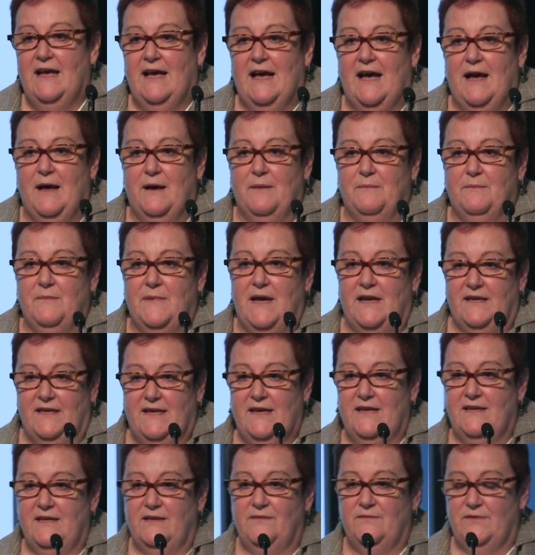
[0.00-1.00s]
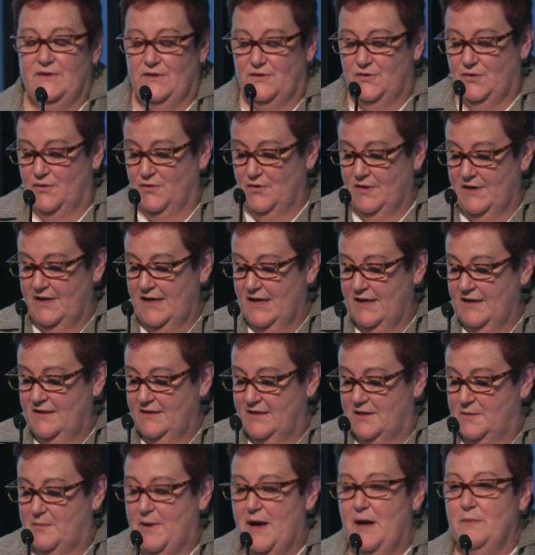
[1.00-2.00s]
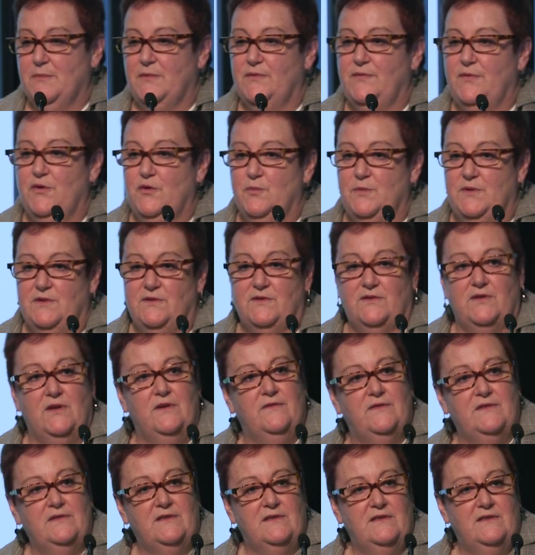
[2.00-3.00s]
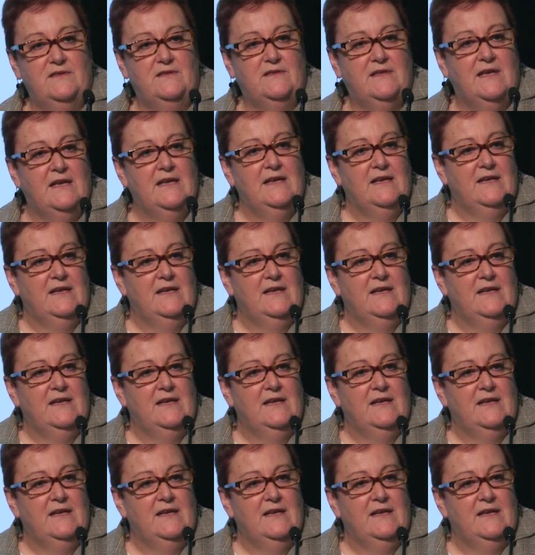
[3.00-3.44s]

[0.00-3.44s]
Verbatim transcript: Again in Victoria, the Department of Human Services,